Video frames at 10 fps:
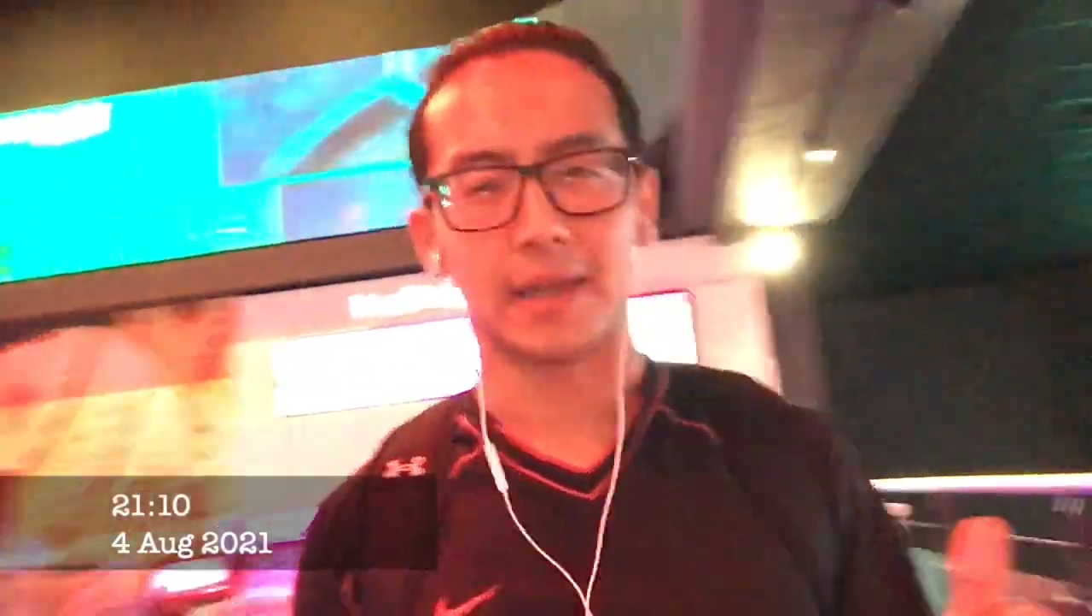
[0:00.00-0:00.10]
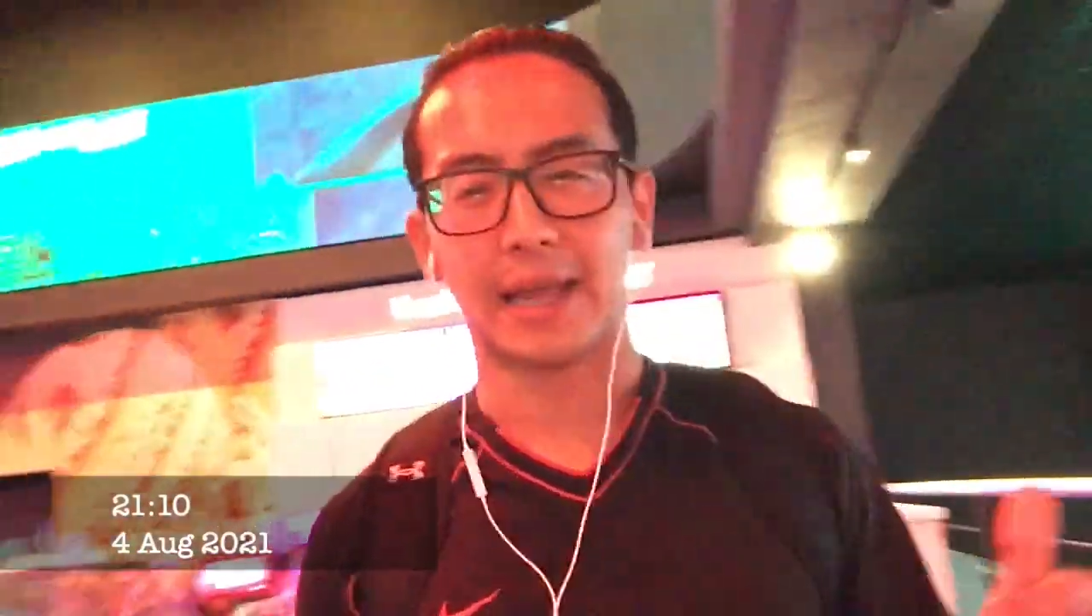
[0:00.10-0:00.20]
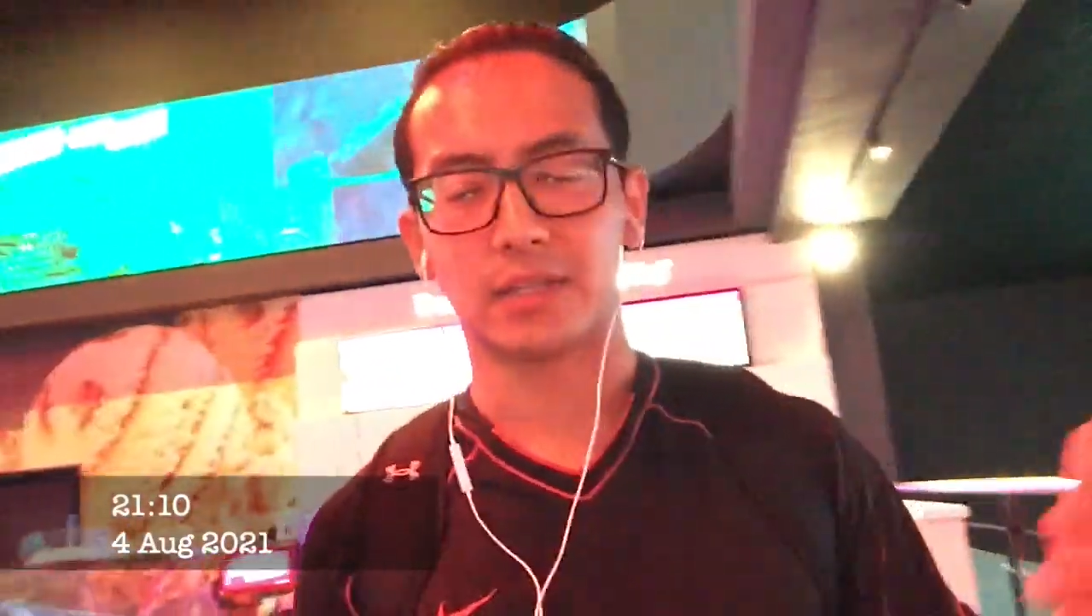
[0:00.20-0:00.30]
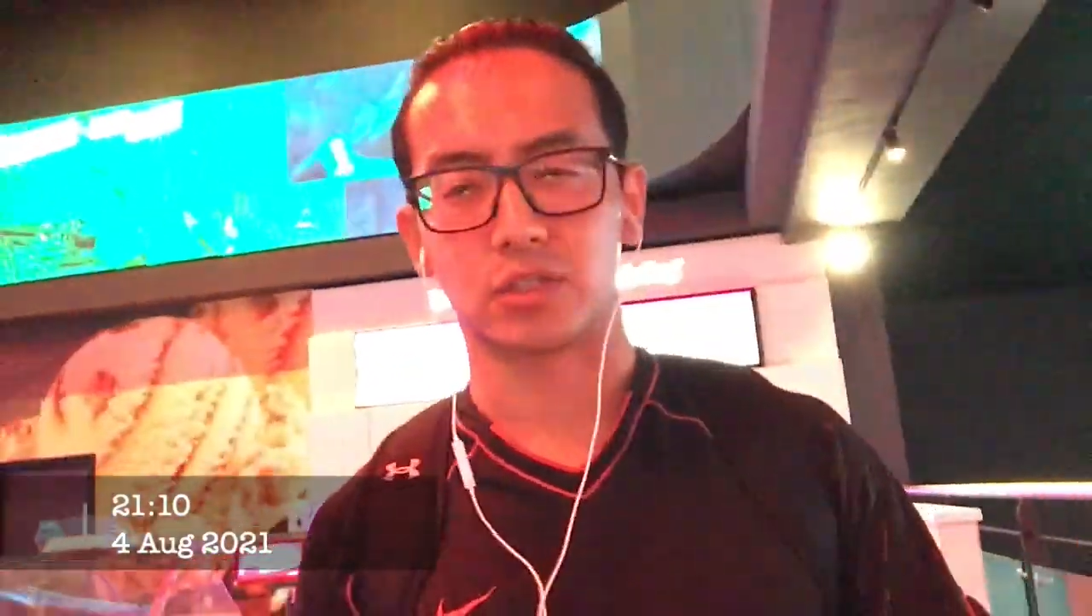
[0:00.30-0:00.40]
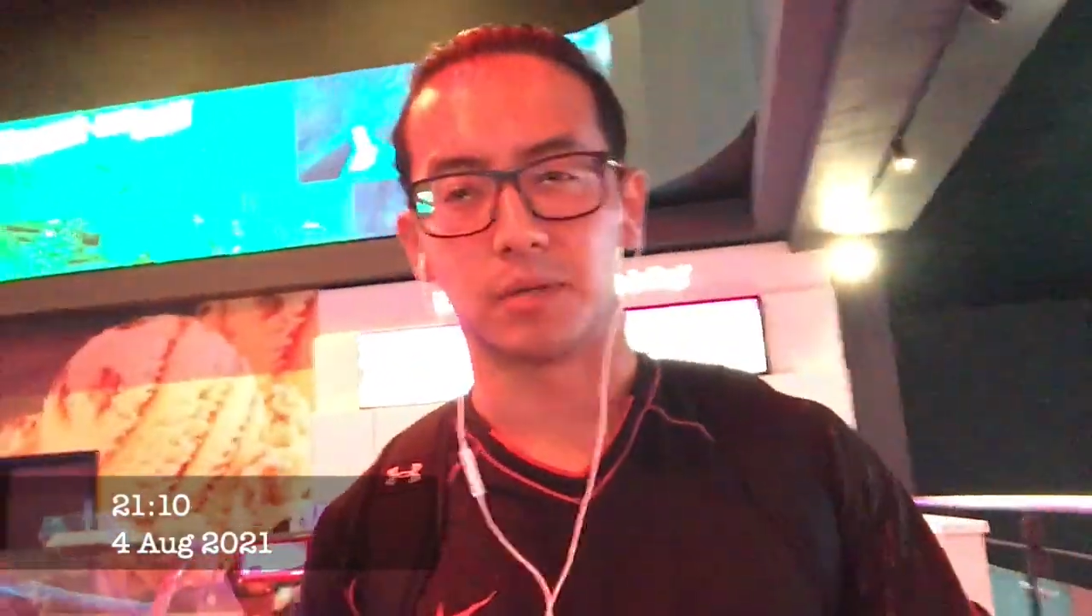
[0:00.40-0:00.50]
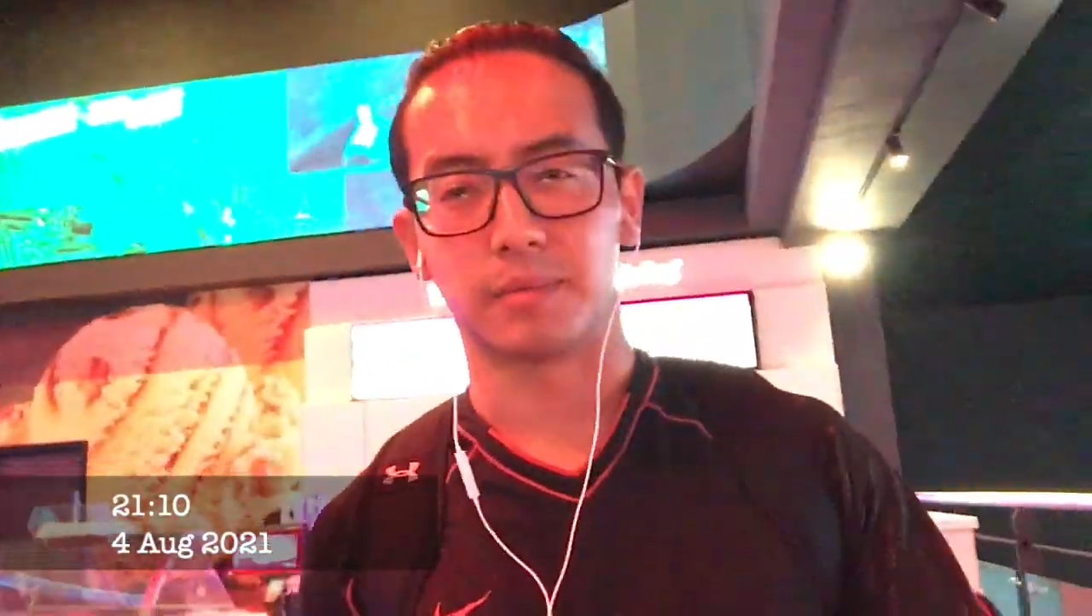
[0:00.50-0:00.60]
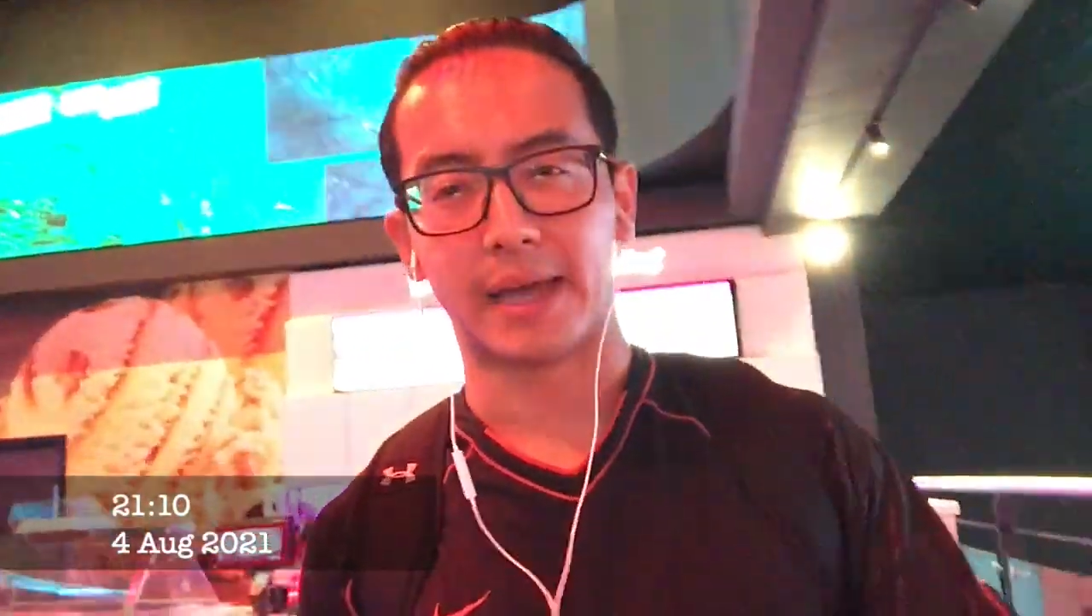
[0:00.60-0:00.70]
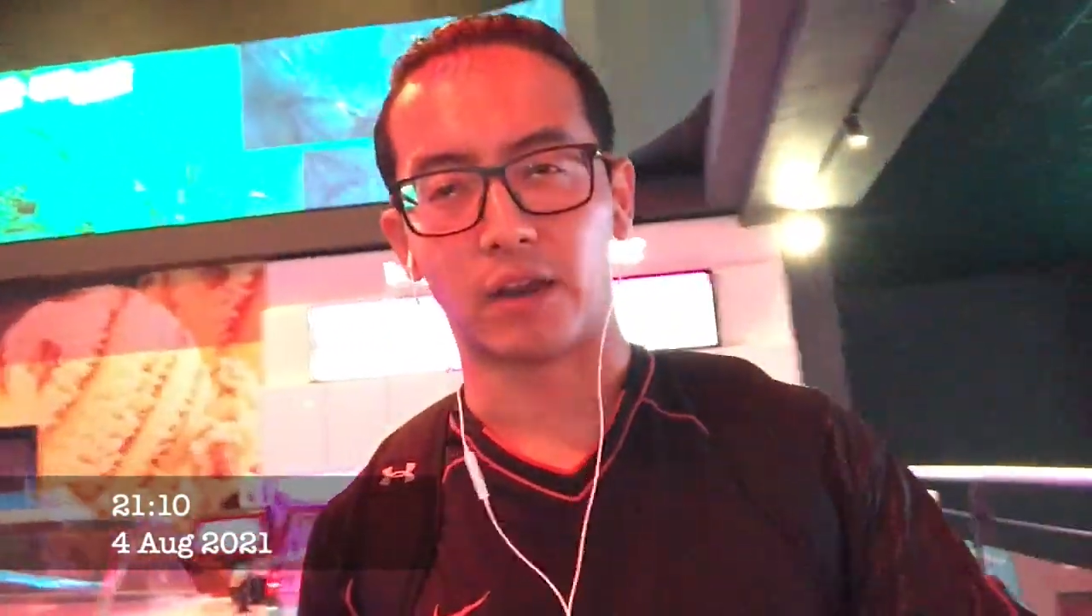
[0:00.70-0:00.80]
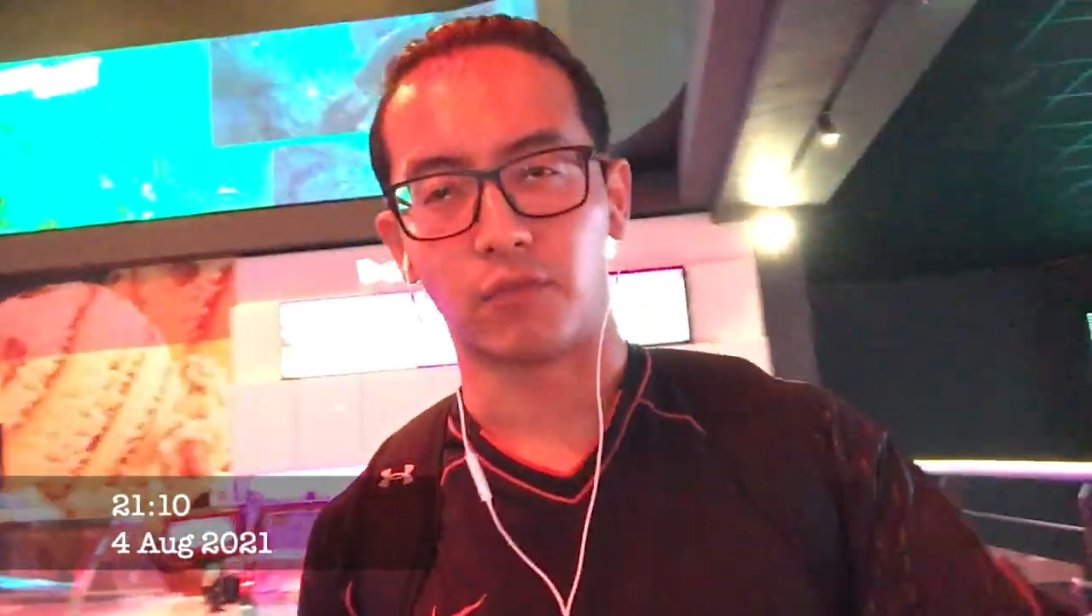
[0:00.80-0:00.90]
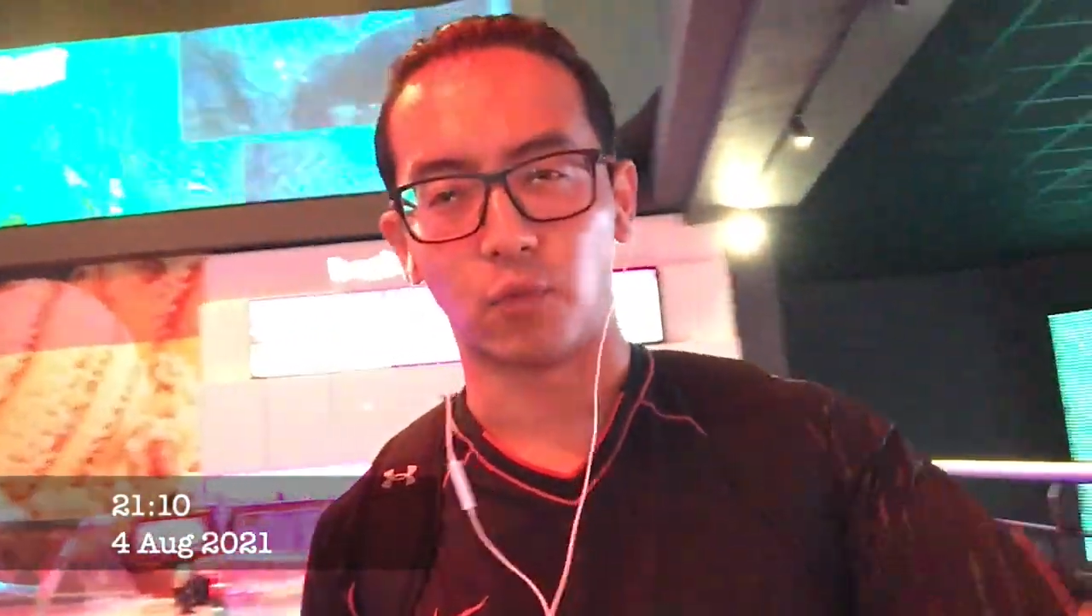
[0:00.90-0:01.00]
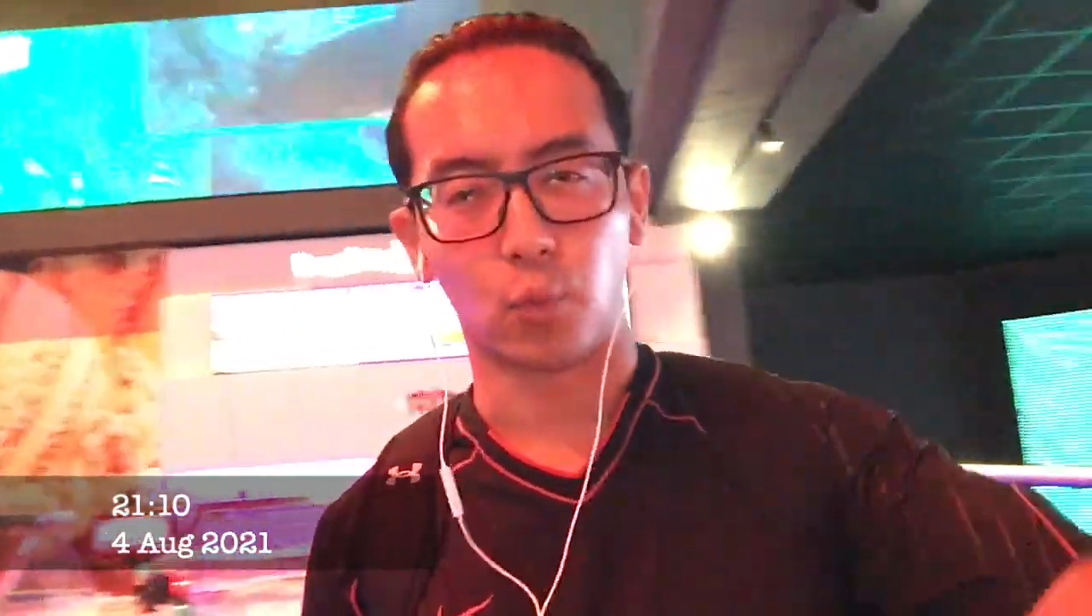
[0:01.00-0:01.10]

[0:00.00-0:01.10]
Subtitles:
like some kind of